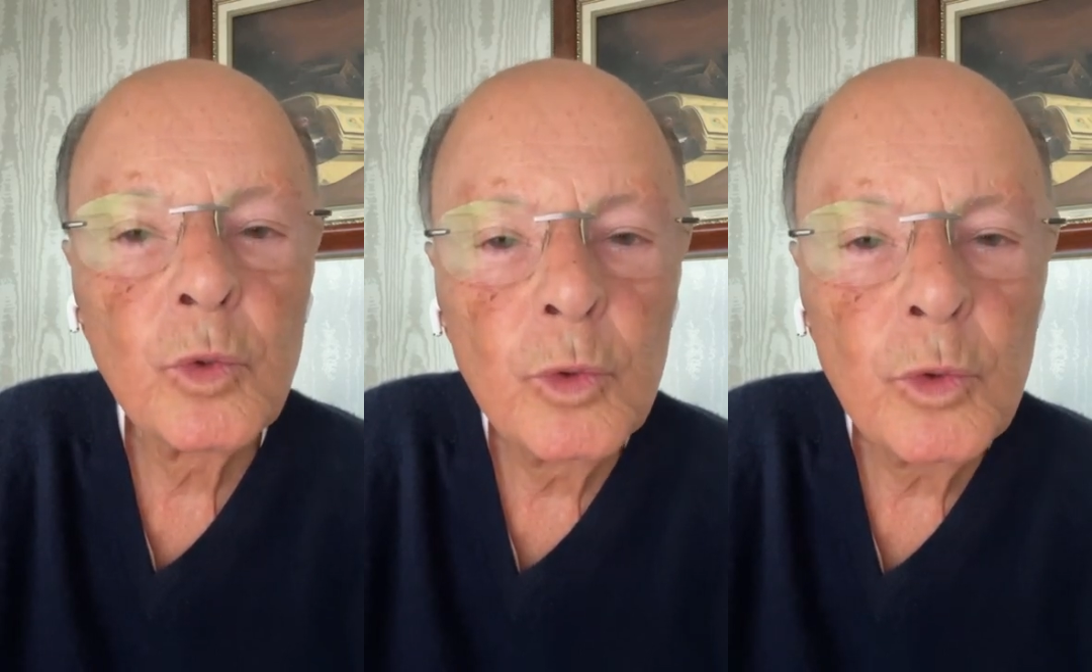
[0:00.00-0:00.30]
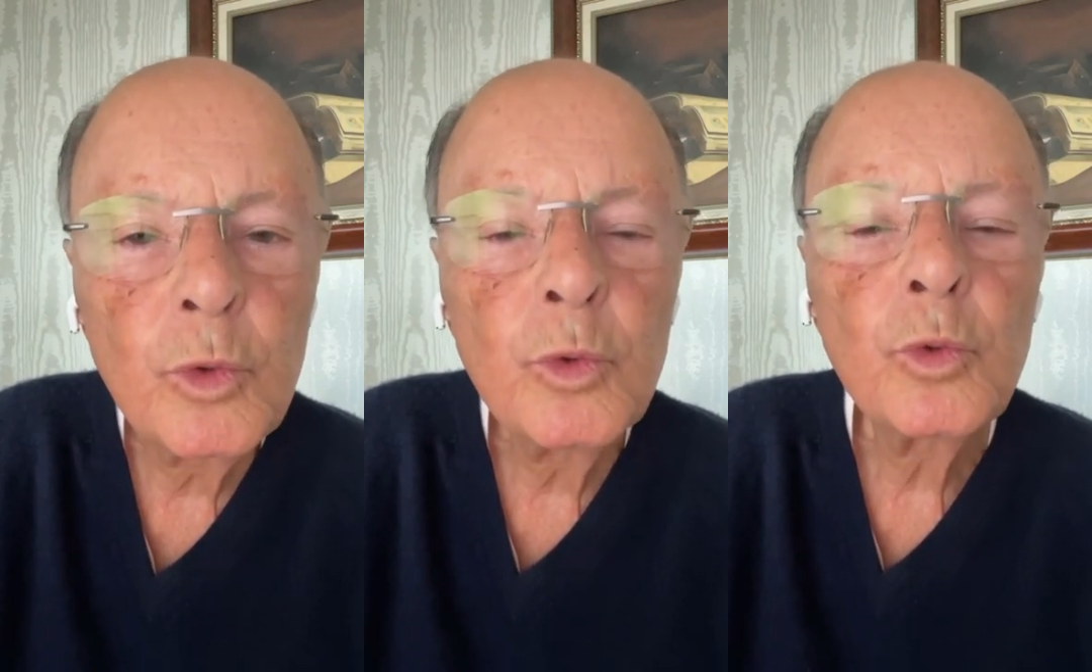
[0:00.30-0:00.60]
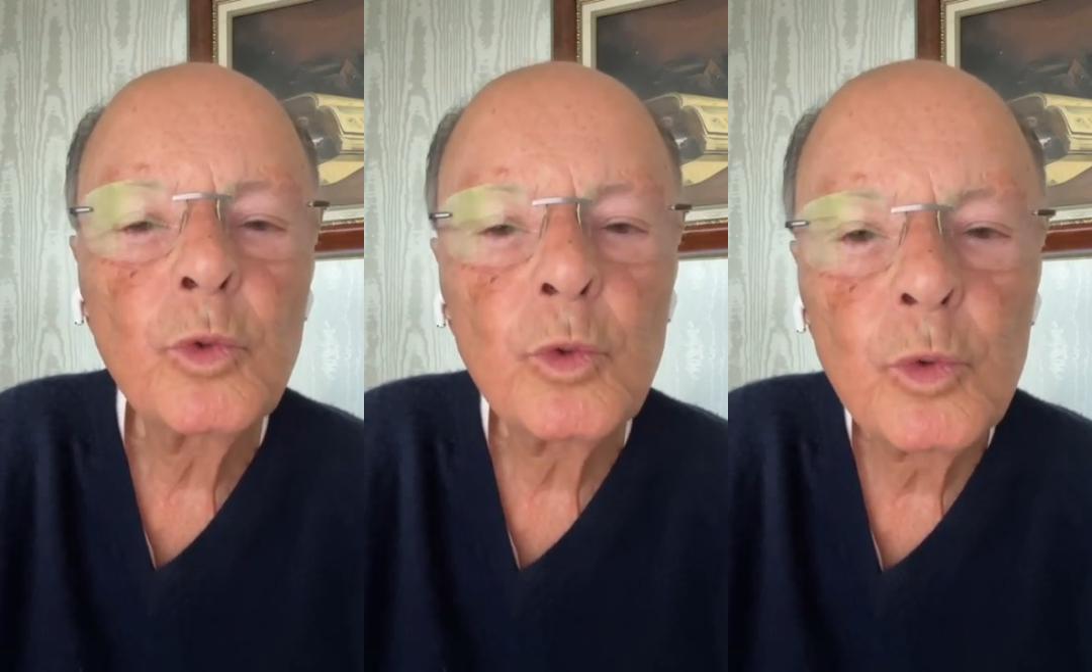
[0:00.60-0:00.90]

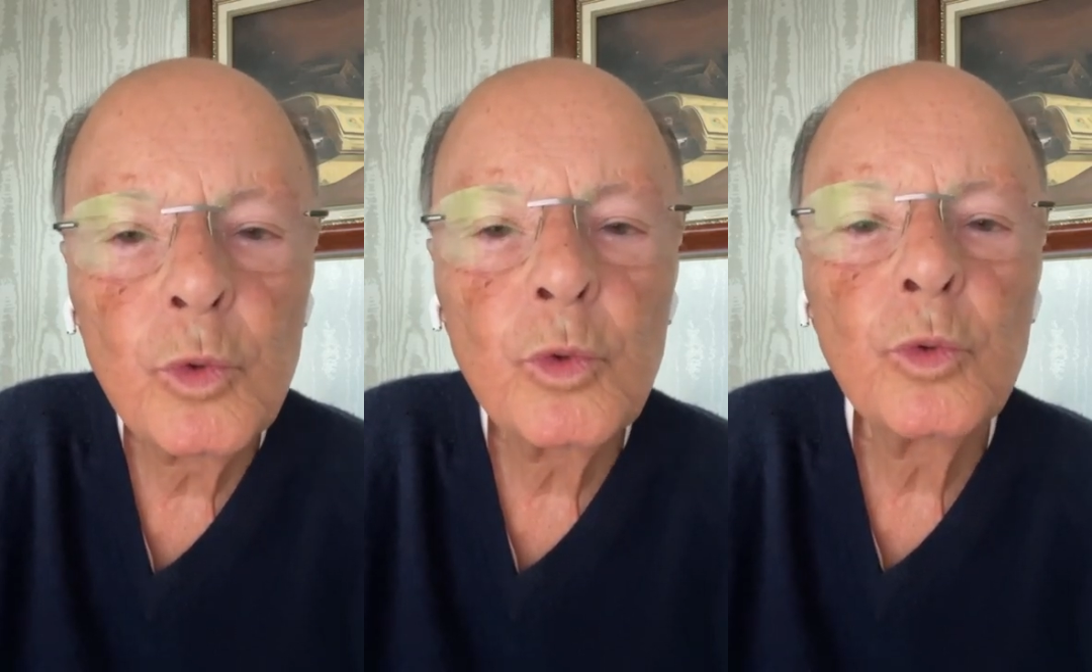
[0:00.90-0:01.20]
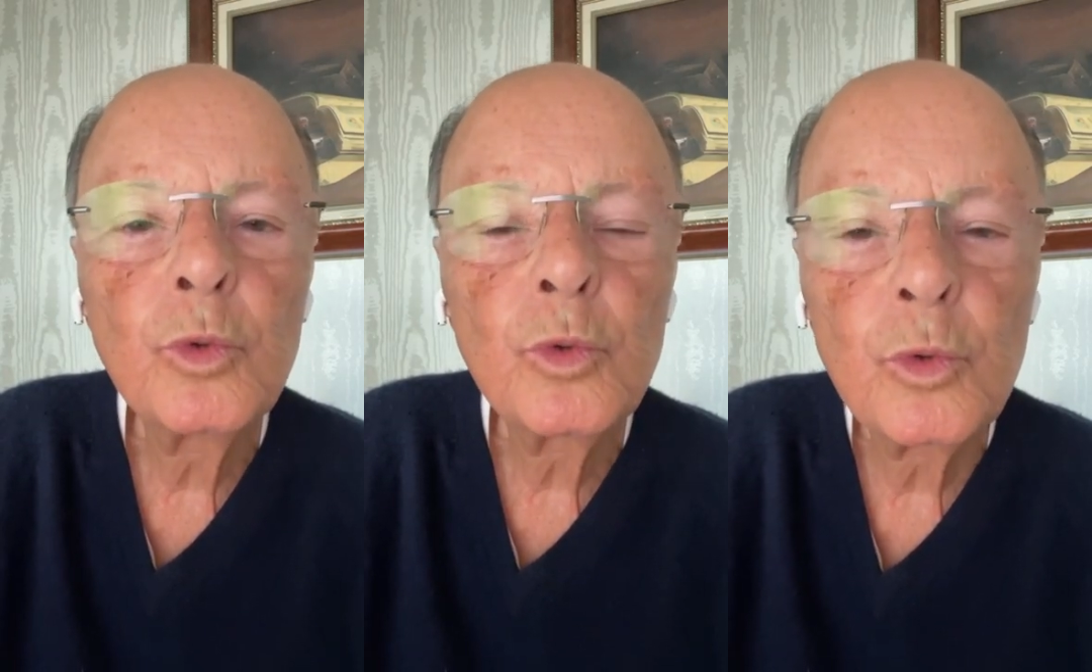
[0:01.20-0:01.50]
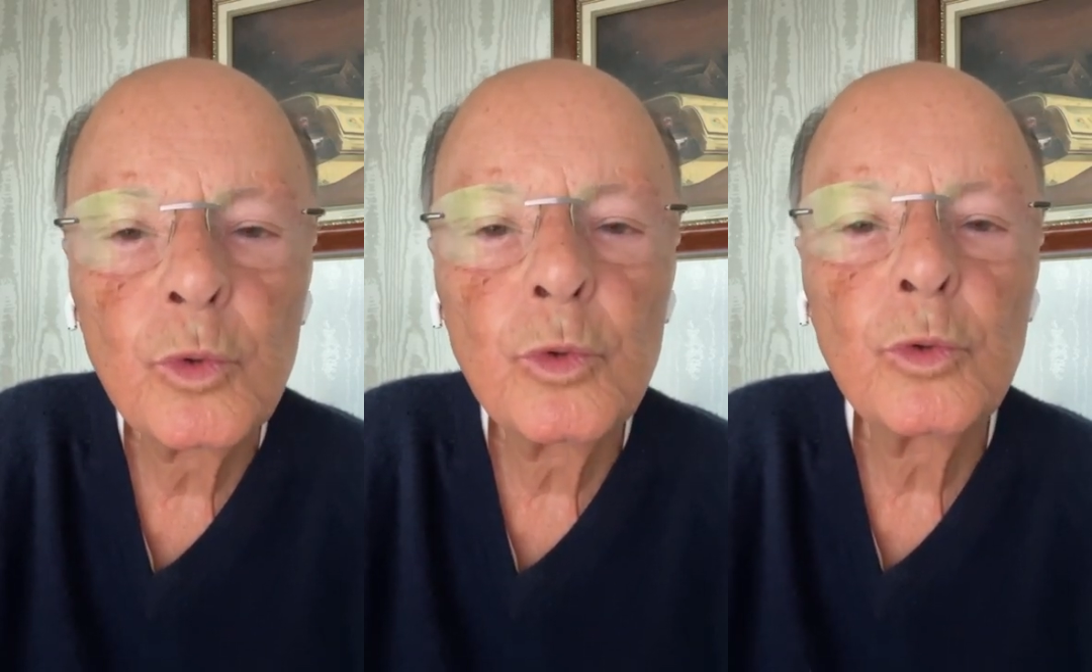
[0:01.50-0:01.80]
everything in
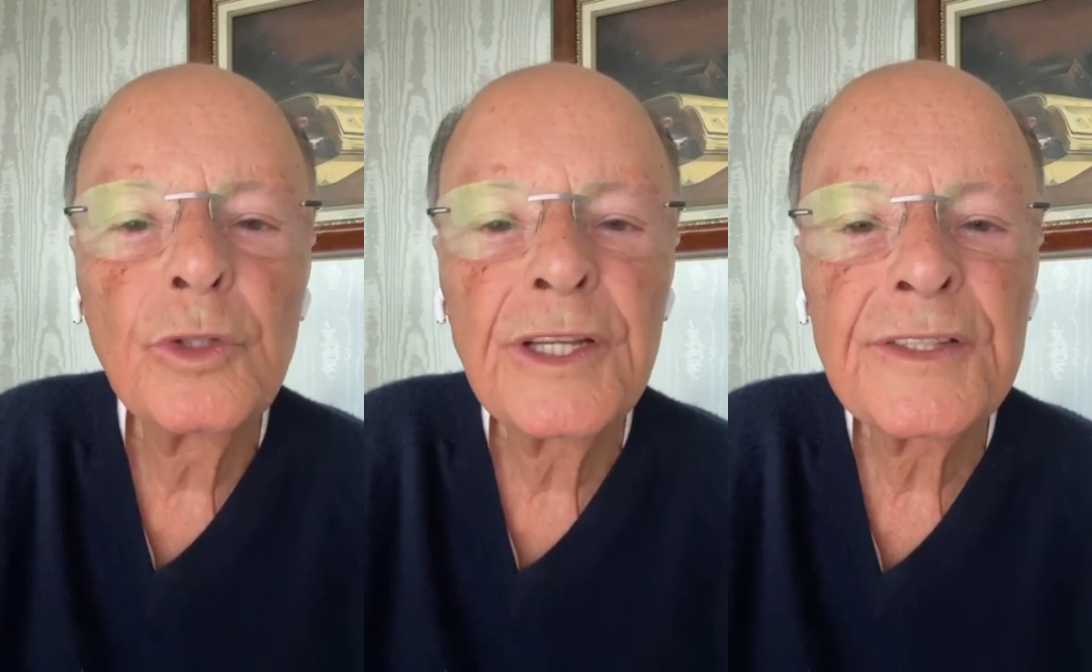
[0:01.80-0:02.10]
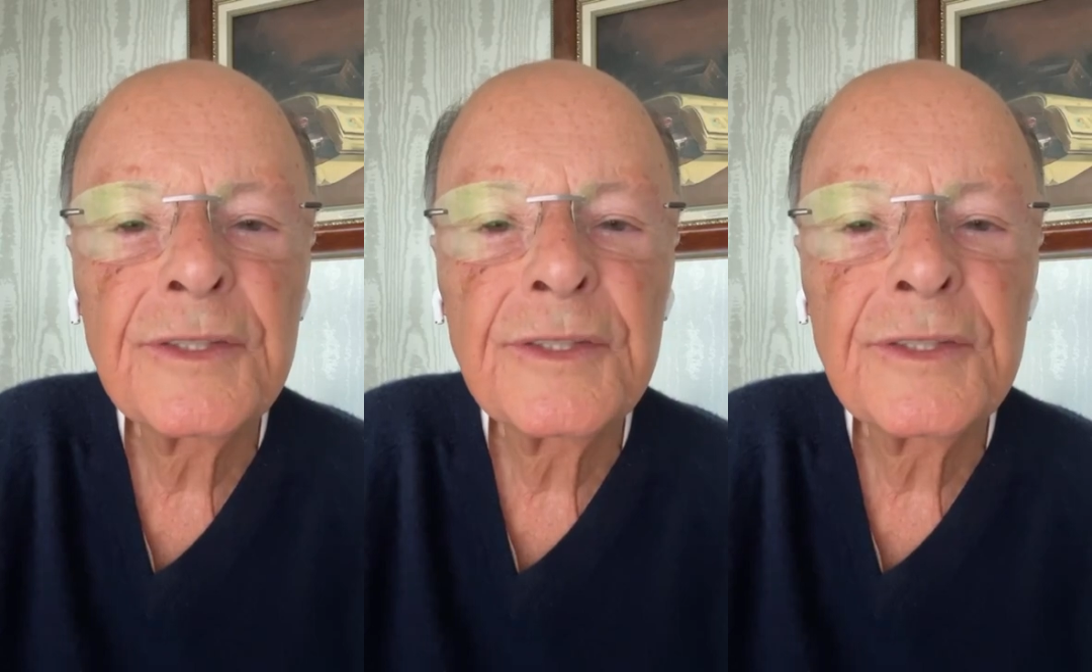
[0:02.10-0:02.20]
this world